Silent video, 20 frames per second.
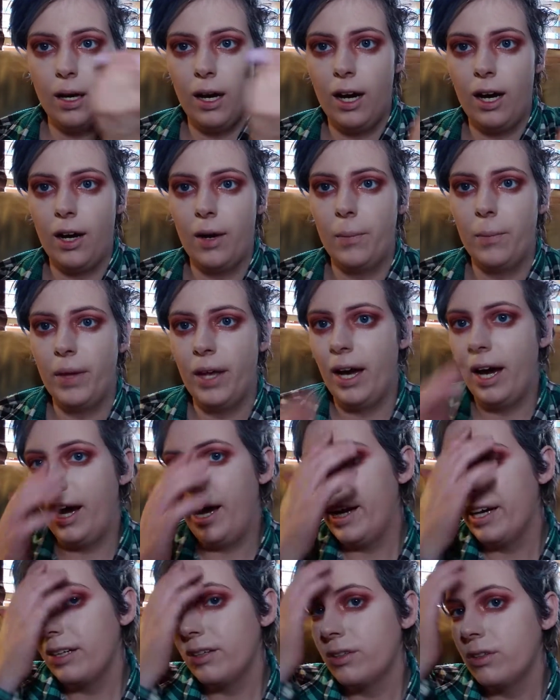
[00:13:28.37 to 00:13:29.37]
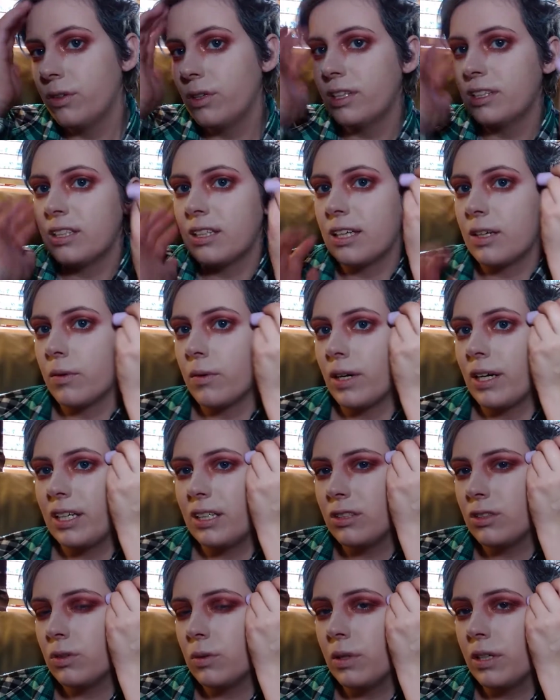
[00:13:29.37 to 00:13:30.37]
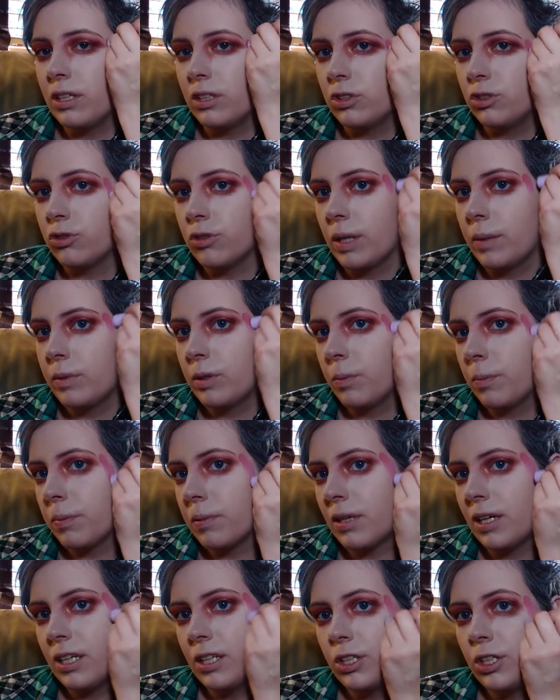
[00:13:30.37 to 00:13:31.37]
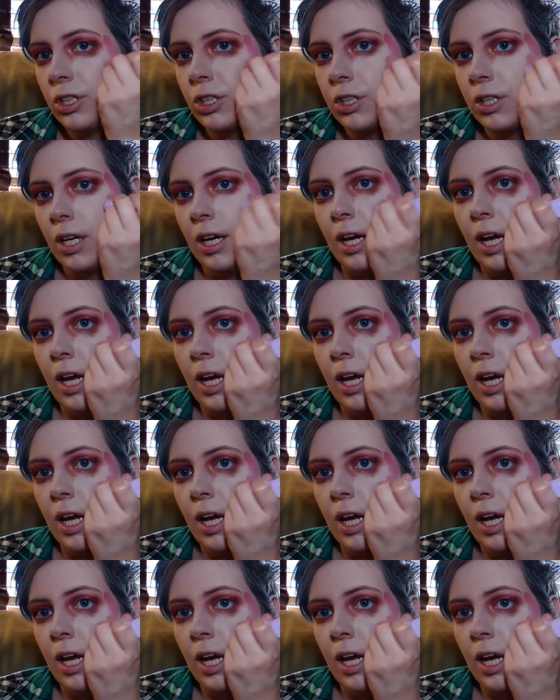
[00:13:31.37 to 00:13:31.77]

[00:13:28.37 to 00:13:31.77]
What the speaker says: I do this thing where I do a draped blush